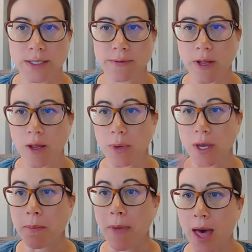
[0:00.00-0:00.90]
developing
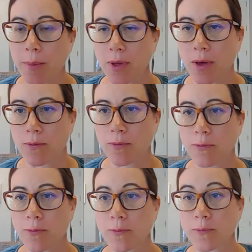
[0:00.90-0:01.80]
a map of,
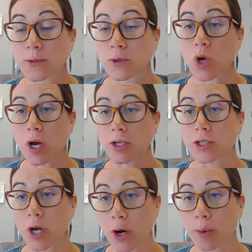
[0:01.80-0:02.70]
so not just
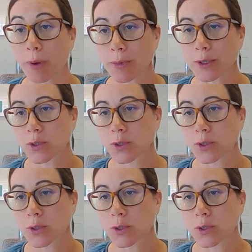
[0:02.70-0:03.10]
our members.